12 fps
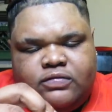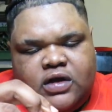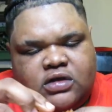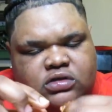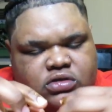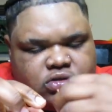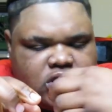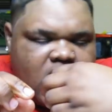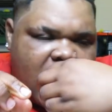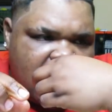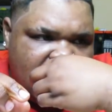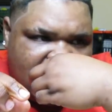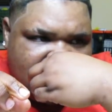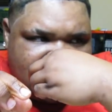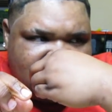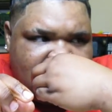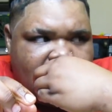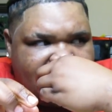this, you know, this
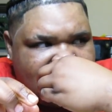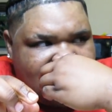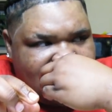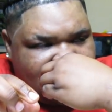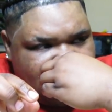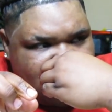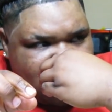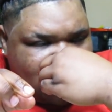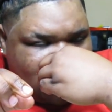story time